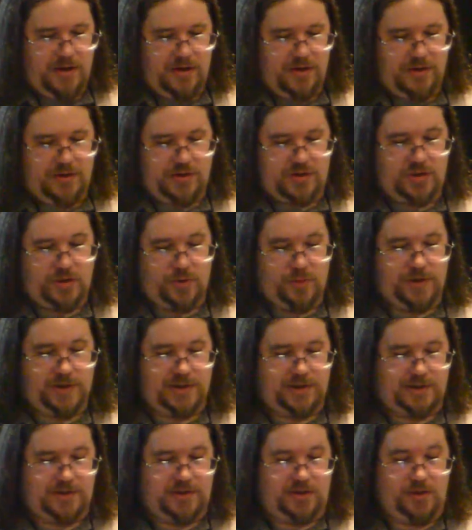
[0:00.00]

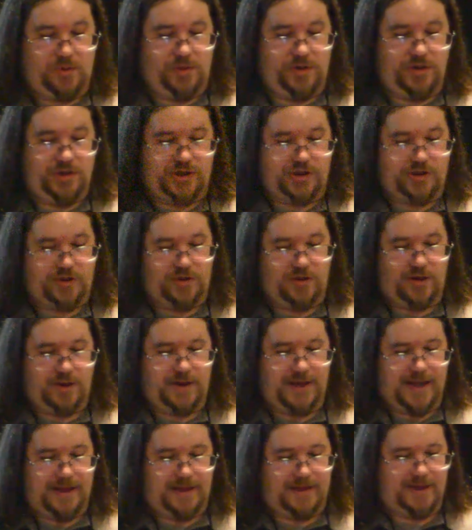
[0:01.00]
to ensure
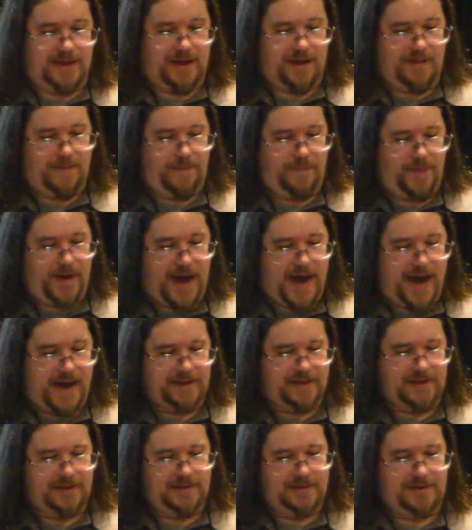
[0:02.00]
that the
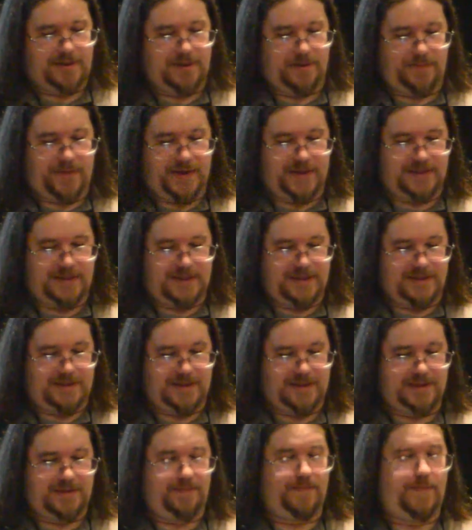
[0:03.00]
impact to the business
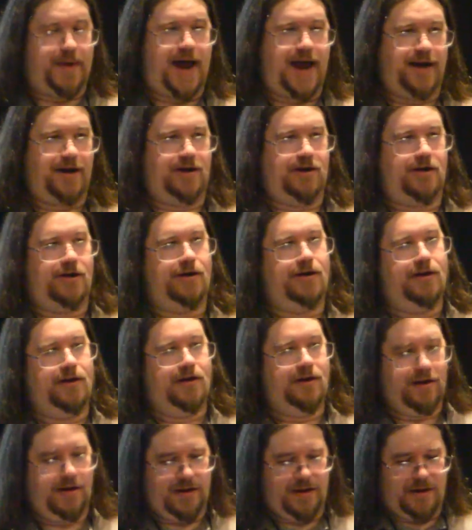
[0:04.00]
is minor,
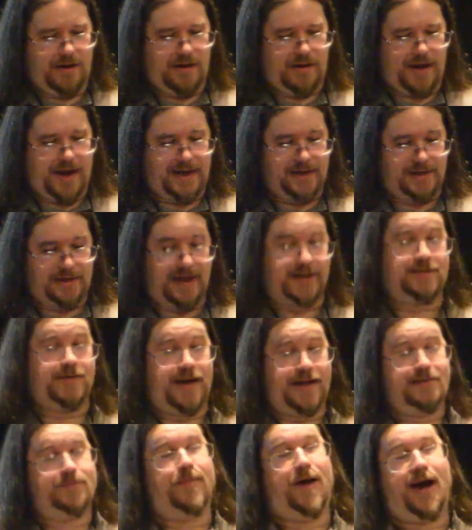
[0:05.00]

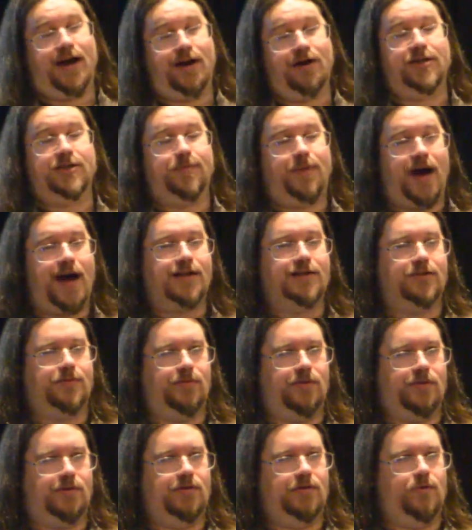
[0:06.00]
as minor as
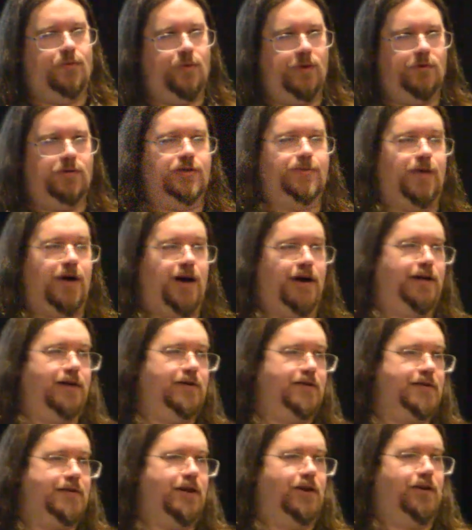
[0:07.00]
possible when responding to
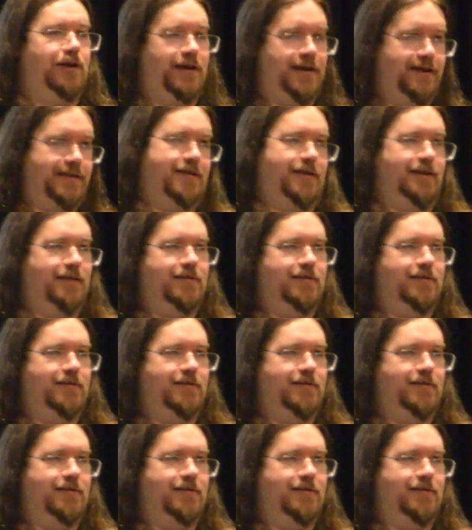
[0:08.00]
security incidents.